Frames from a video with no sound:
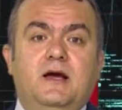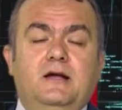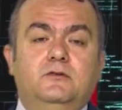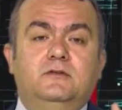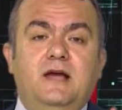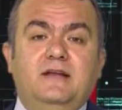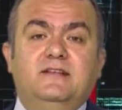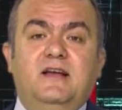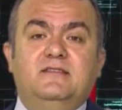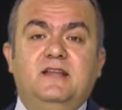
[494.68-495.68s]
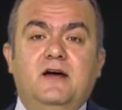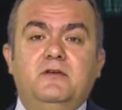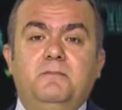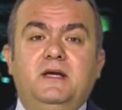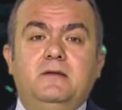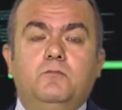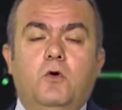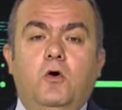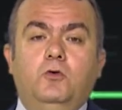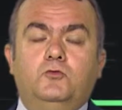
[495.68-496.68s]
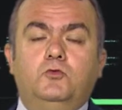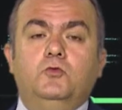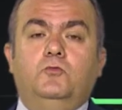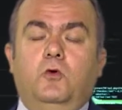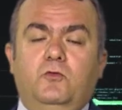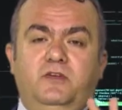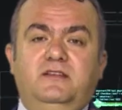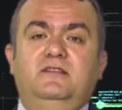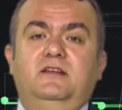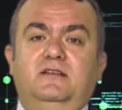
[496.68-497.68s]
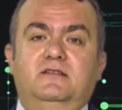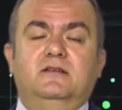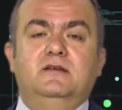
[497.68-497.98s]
And that has never been more true for VCs.